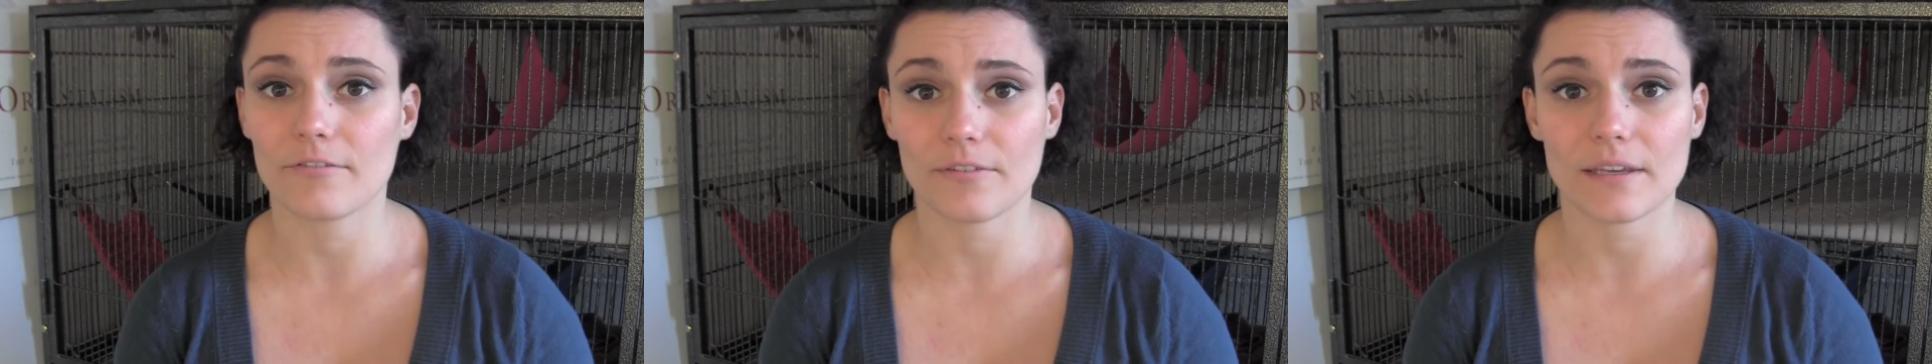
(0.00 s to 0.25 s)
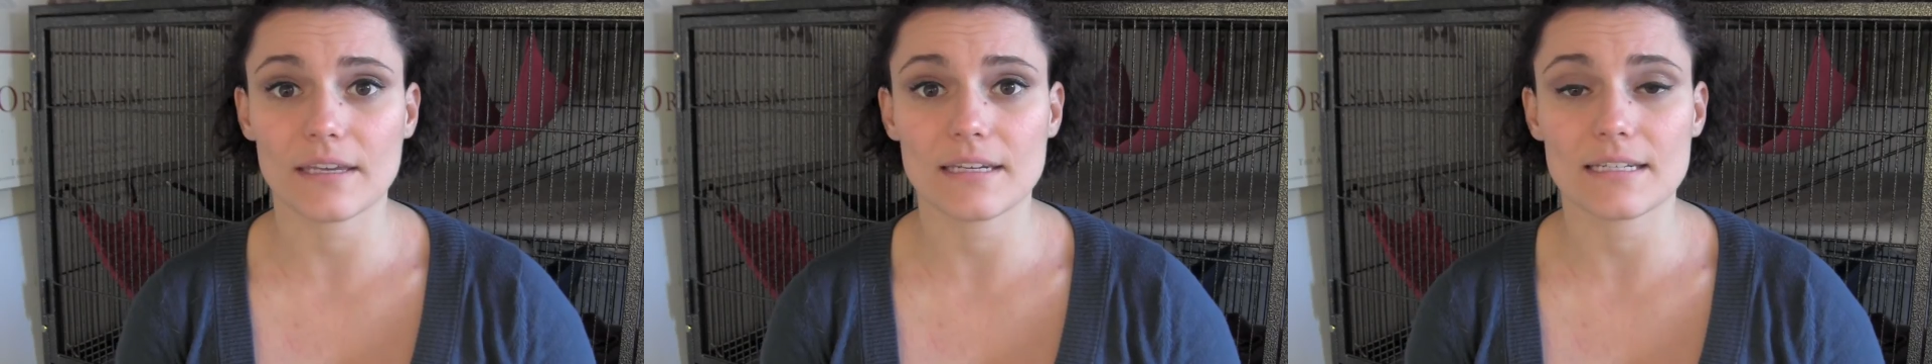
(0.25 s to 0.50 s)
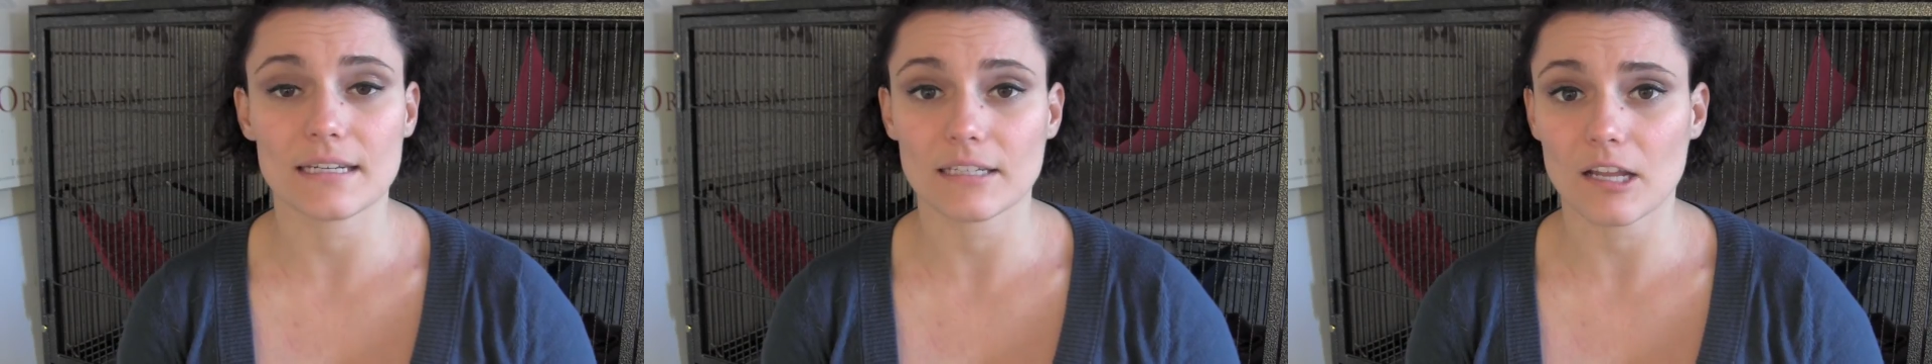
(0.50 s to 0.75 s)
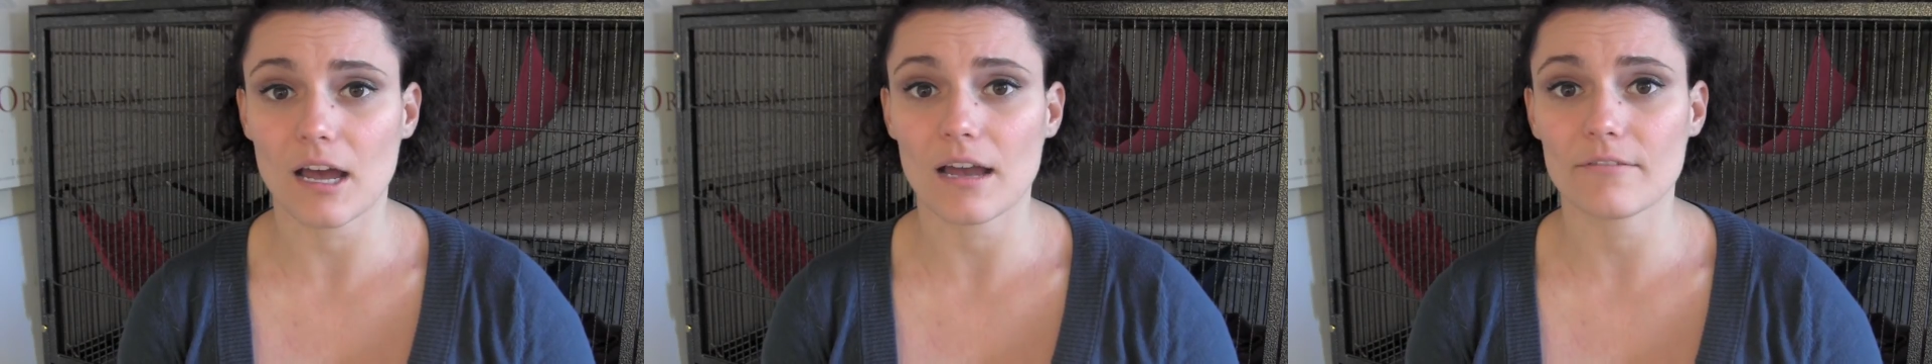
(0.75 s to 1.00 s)
feed
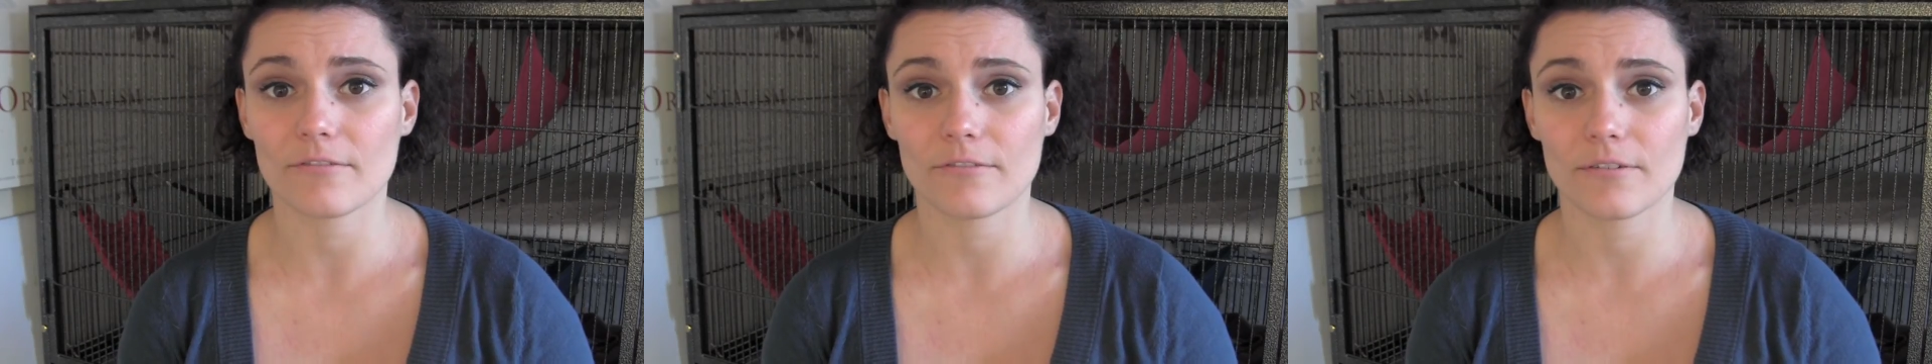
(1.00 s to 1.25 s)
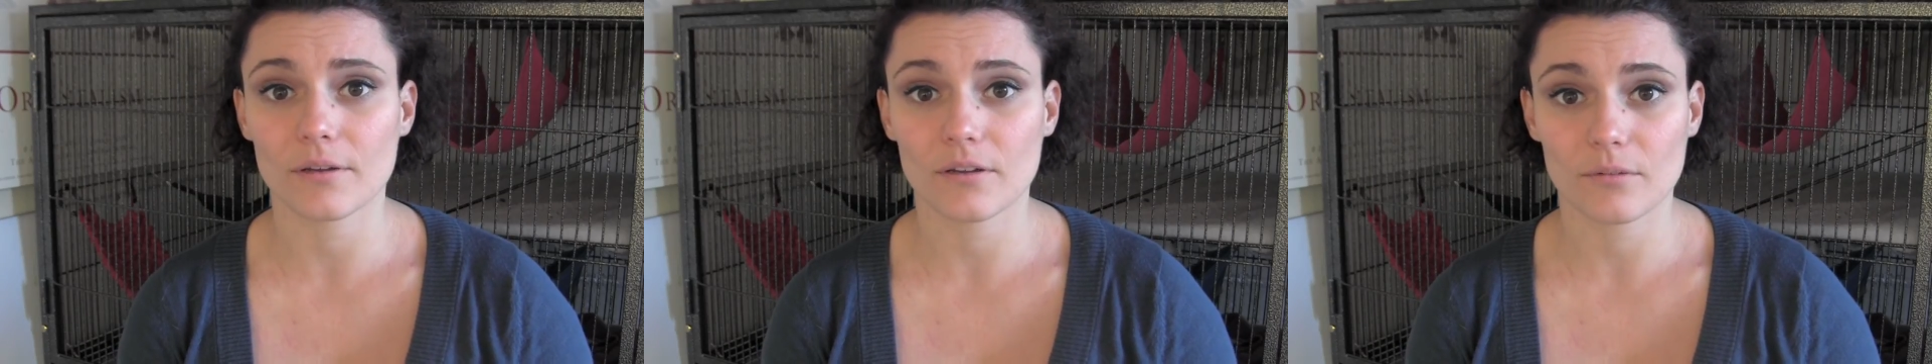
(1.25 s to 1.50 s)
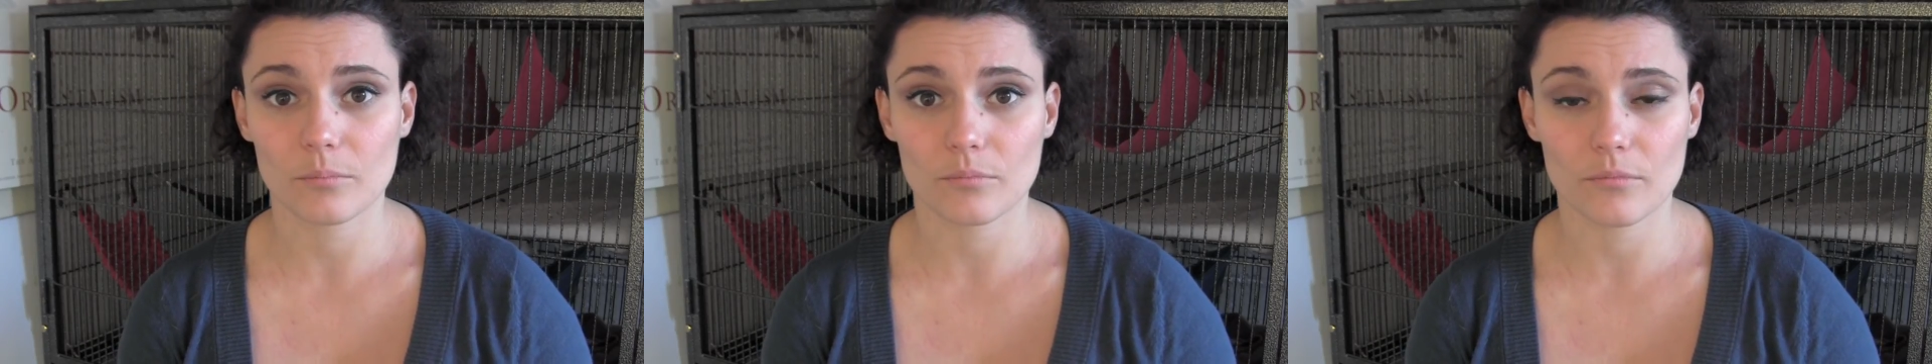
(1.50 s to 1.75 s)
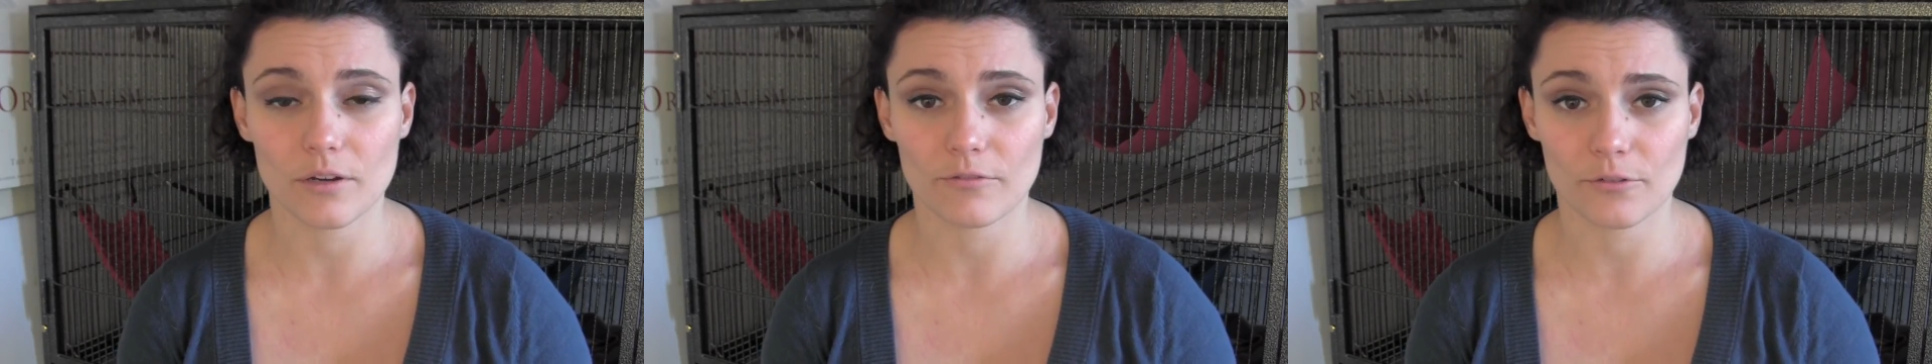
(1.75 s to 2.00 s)
live
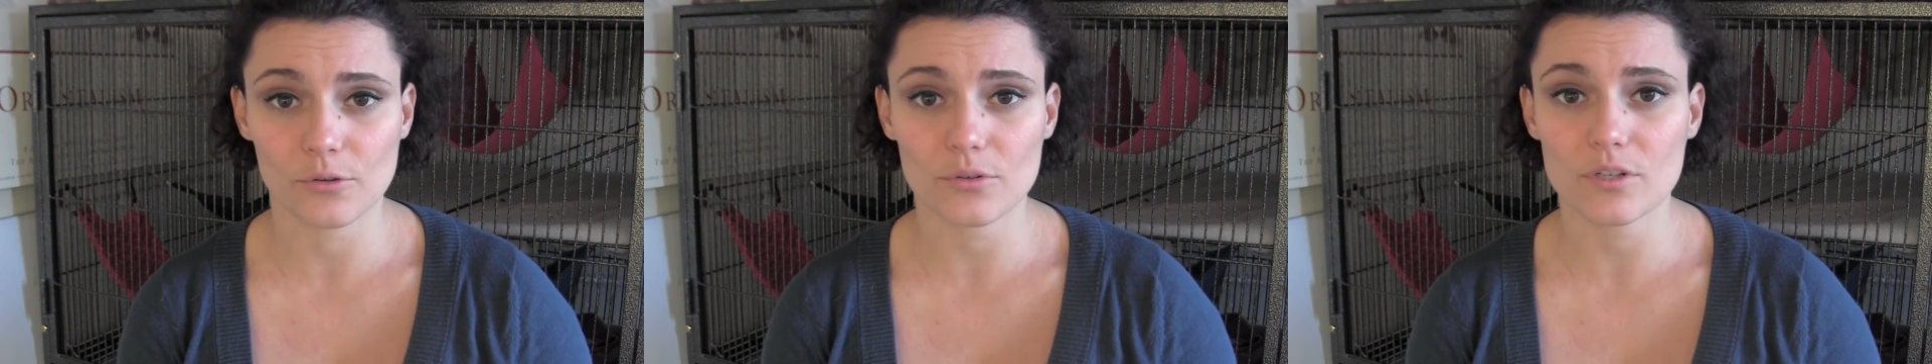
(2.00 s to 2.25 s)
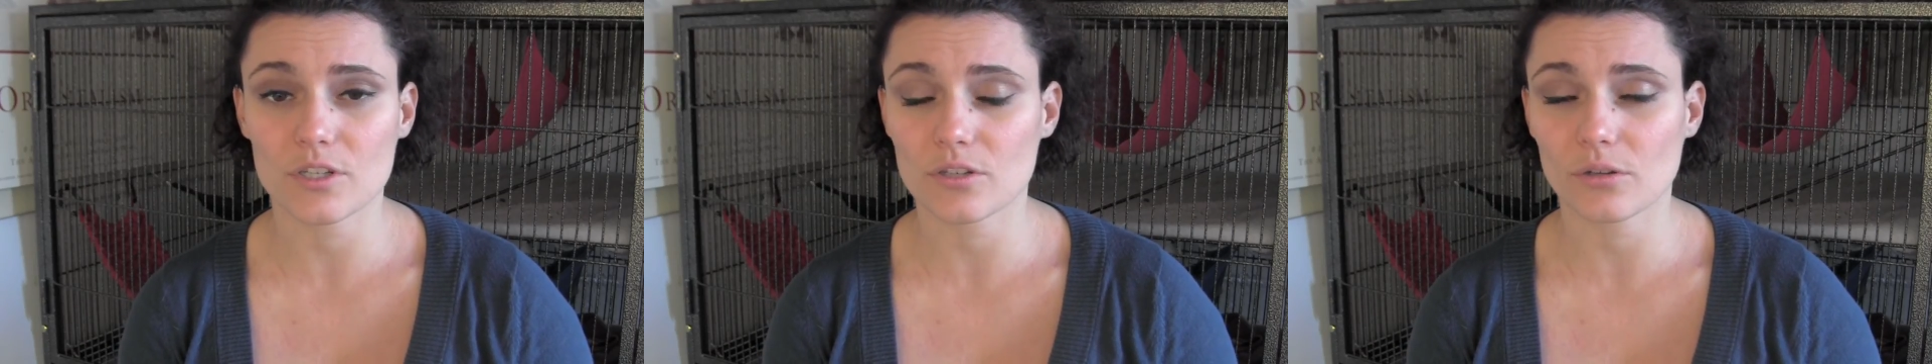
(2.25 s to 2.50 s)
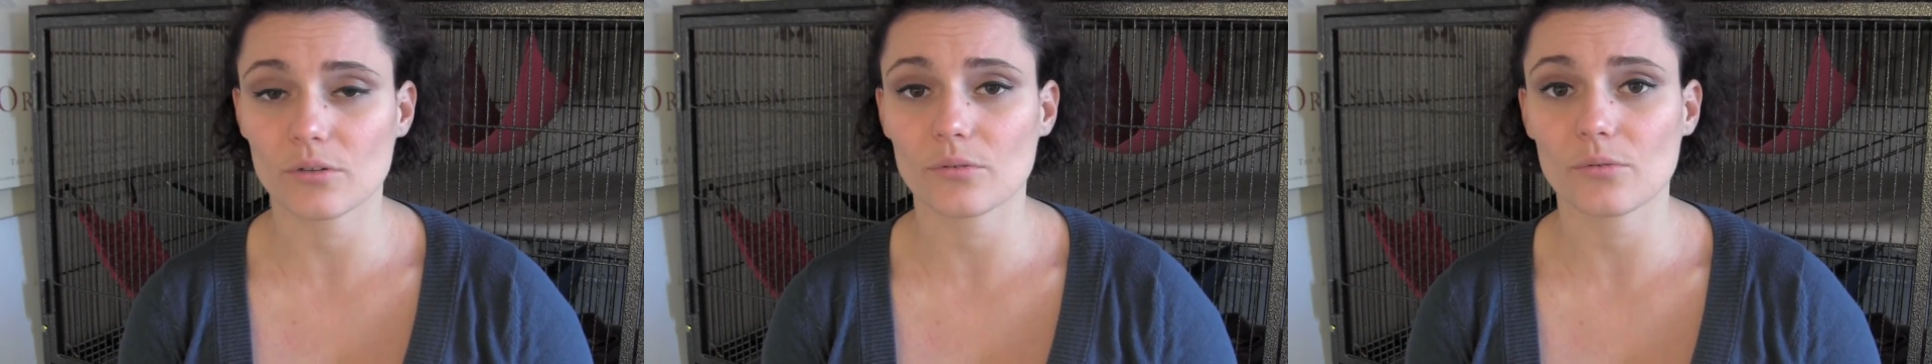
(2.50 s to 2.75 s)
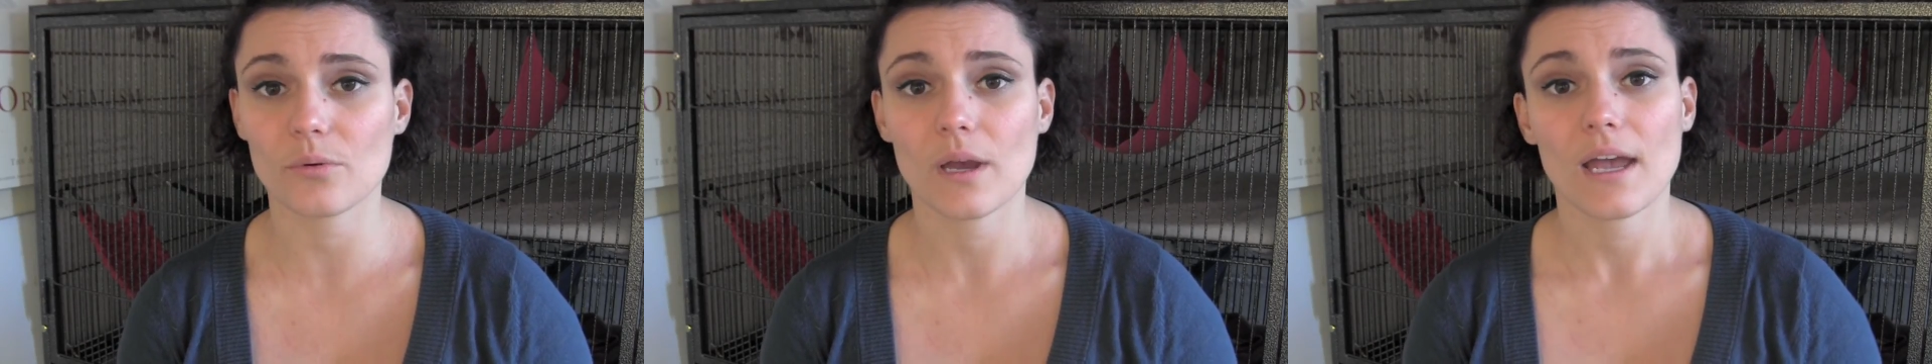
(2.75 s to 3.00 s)
food
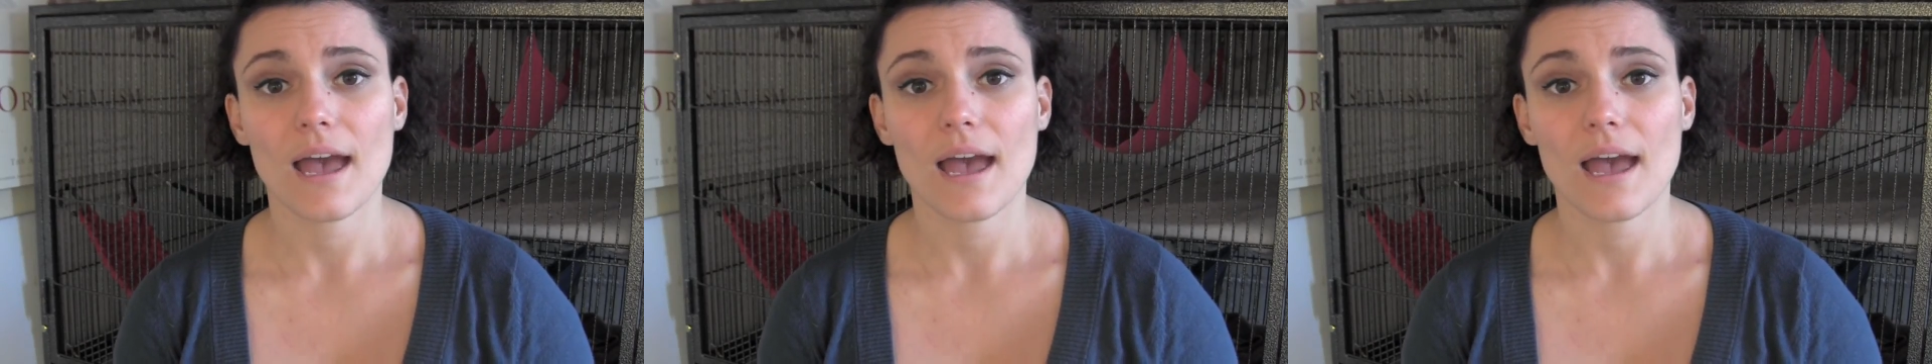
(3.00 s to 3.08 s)
to